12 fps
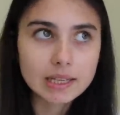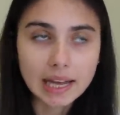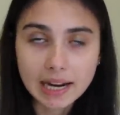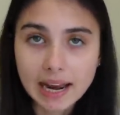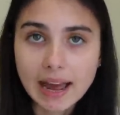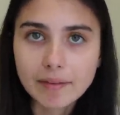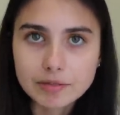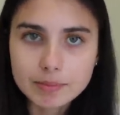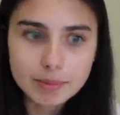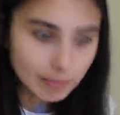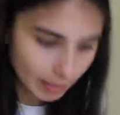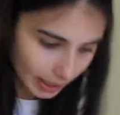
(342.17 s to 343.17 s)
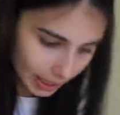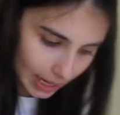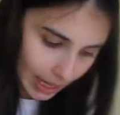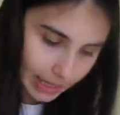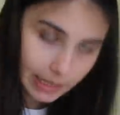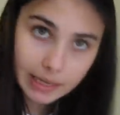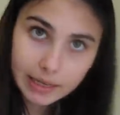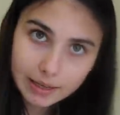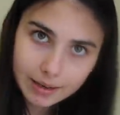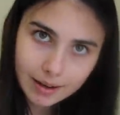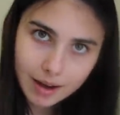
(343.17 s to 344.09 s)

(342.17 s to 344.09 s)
that I have to be medicated.